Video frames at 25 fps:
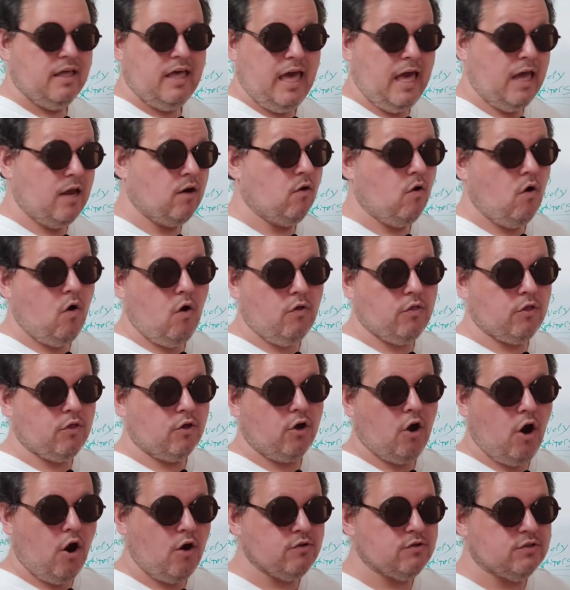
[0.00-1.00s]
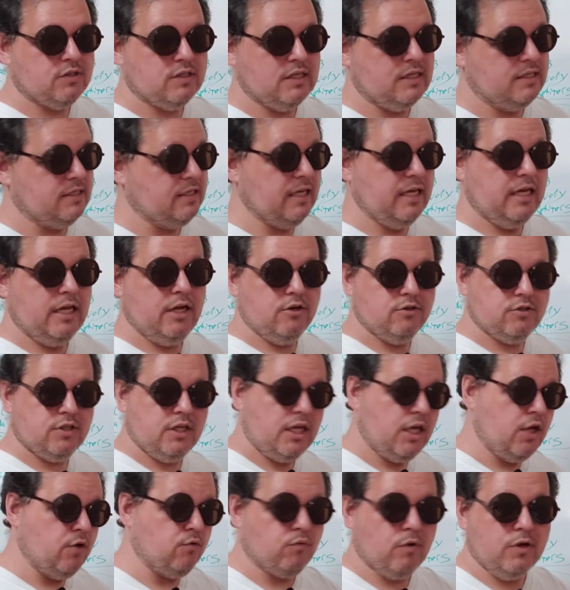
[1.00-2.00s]
and all the guard sees, he hears it,
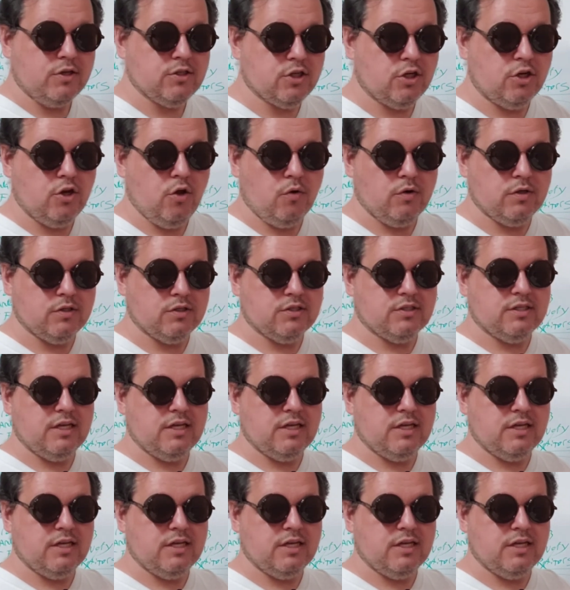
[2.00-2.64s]
he runs to Dogen's